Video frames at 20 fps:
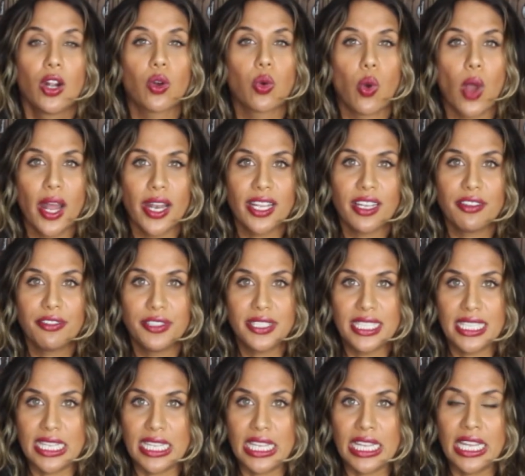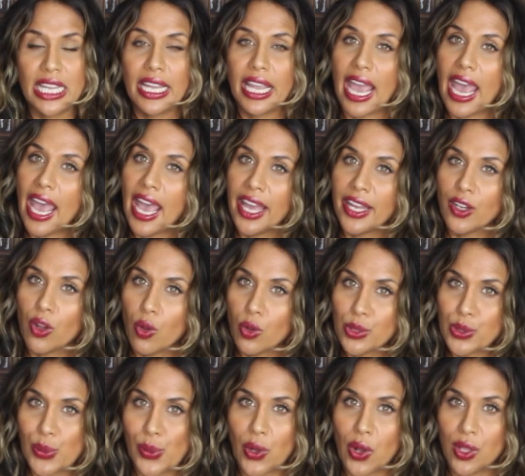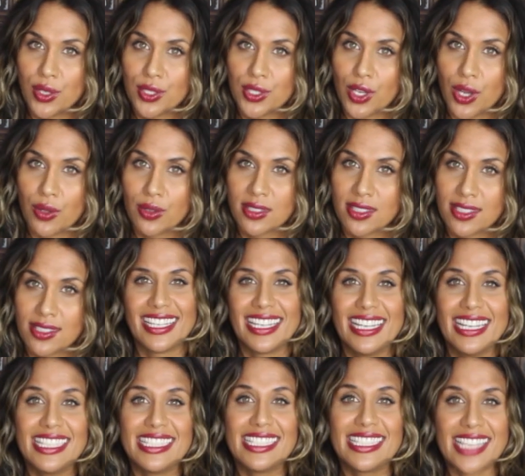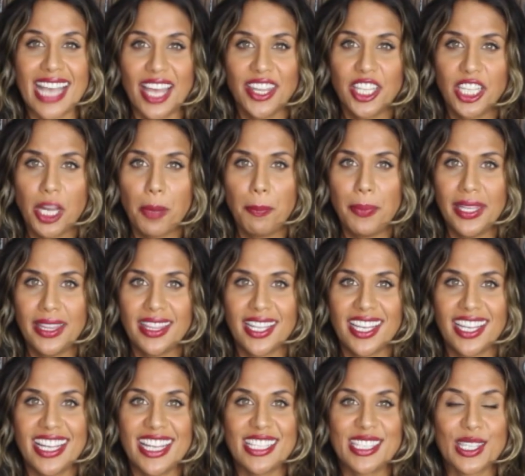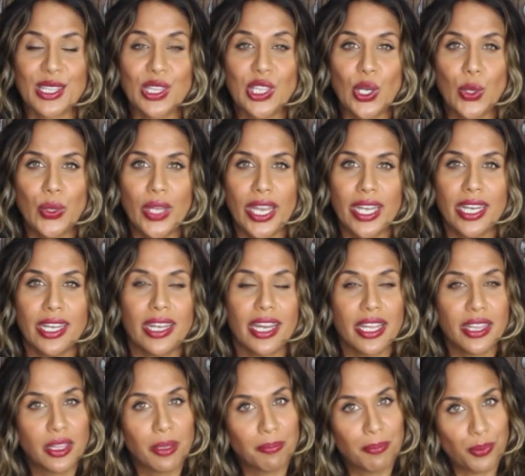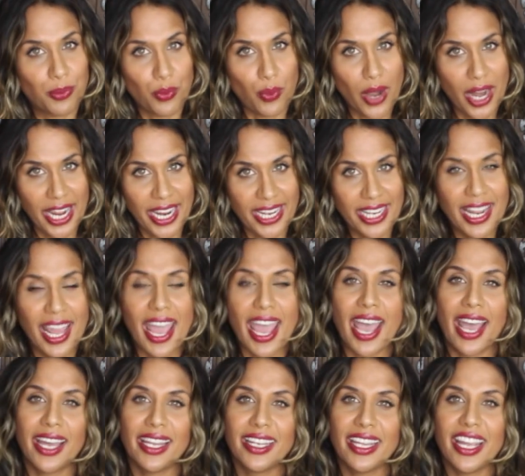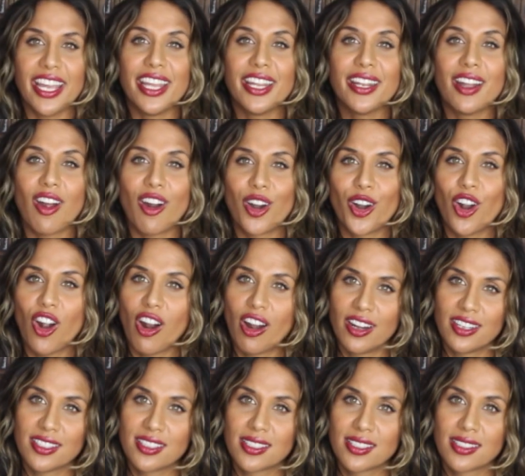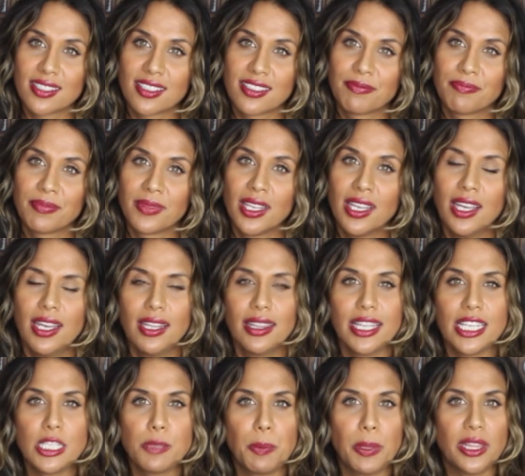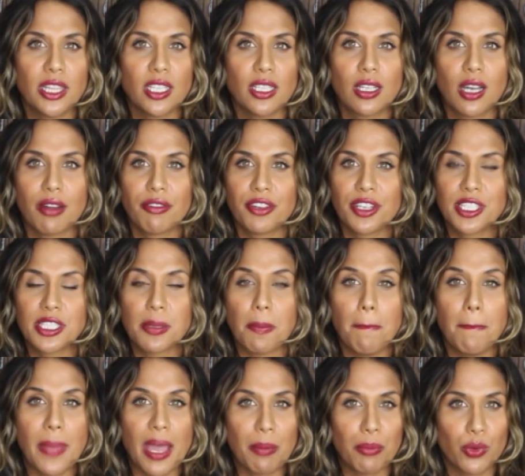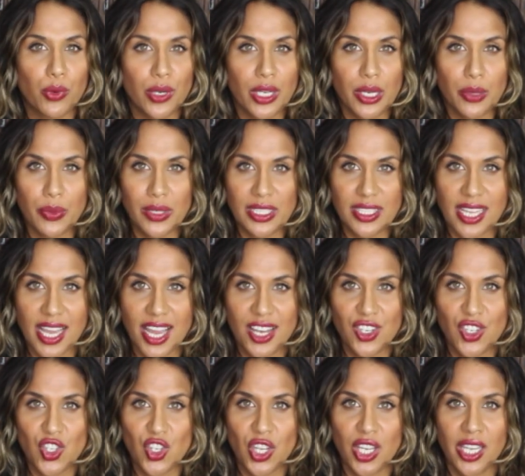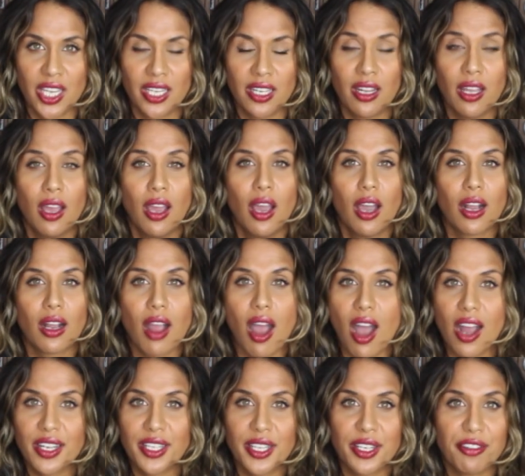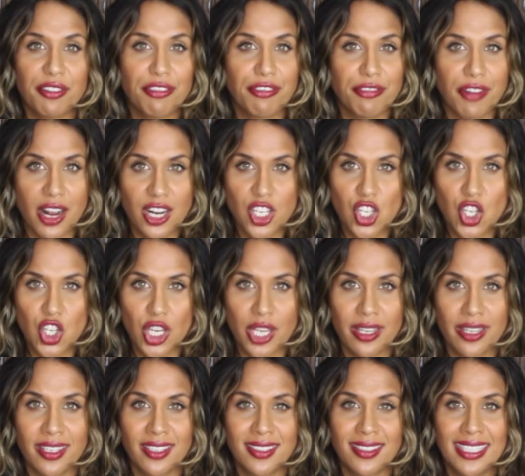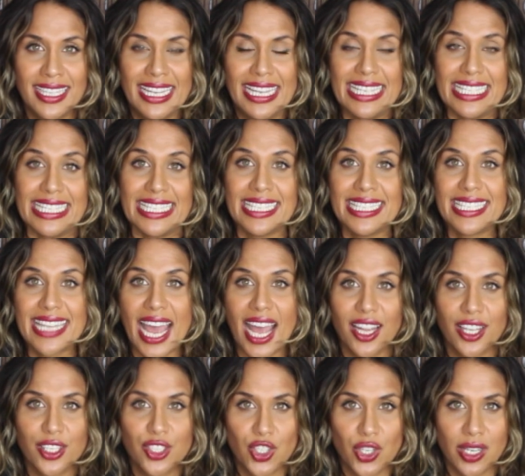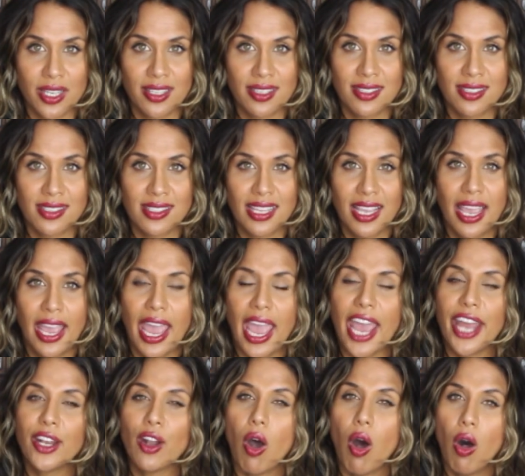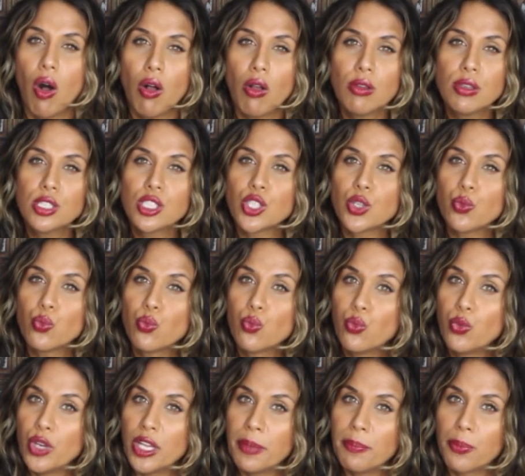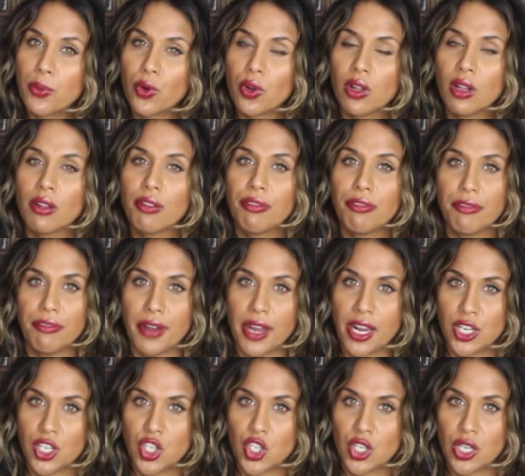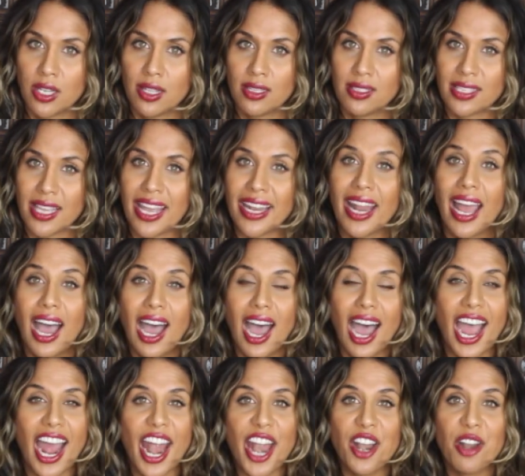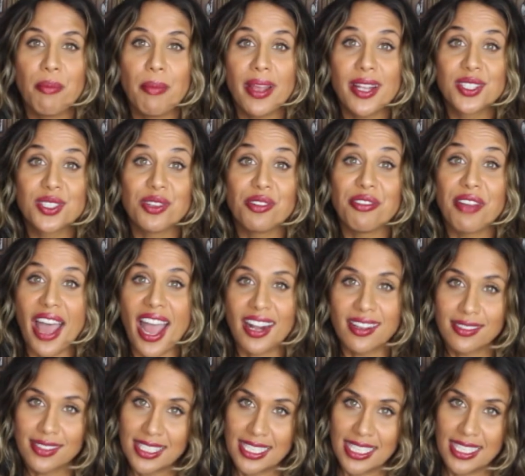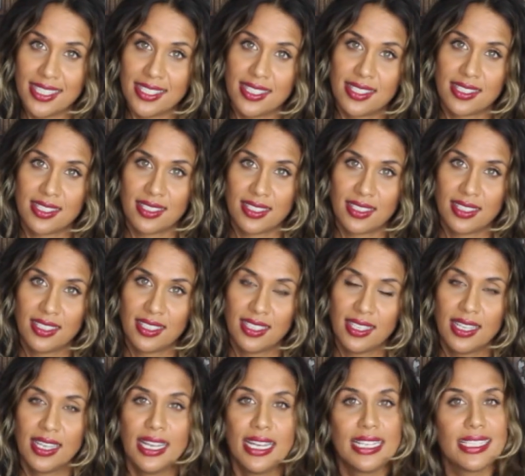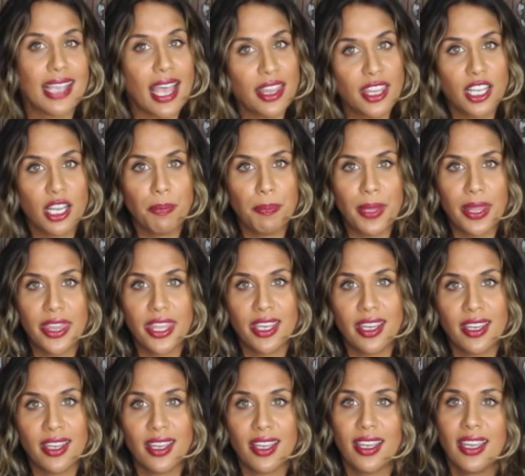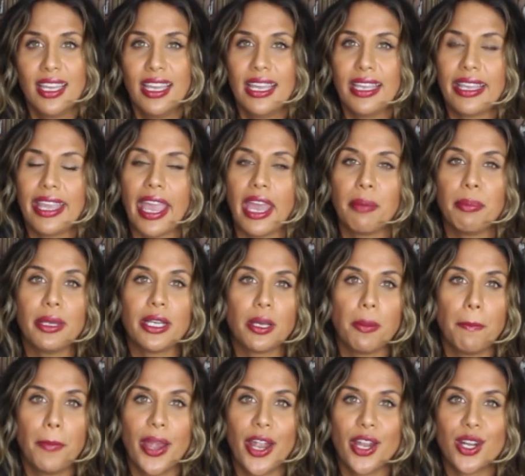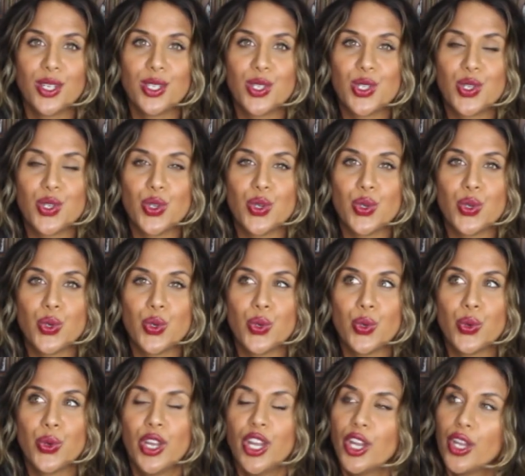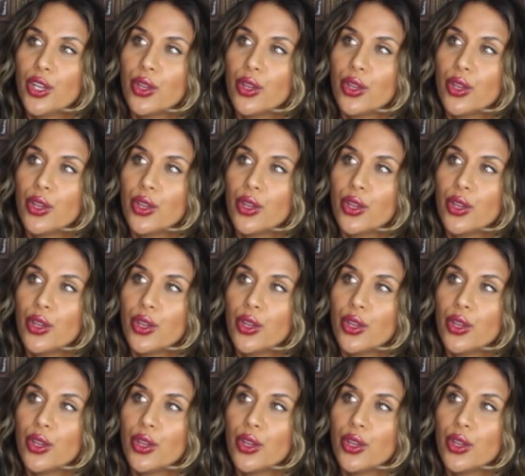chronic fatigue, and also gallstones. Sadhaka Pitta is located in the brain and in our heart. This Pitta governs memory retention, cognitive function, intelligence, and all cerebral functions and higher mental faculties. Sadhaka Pitta can be compared to,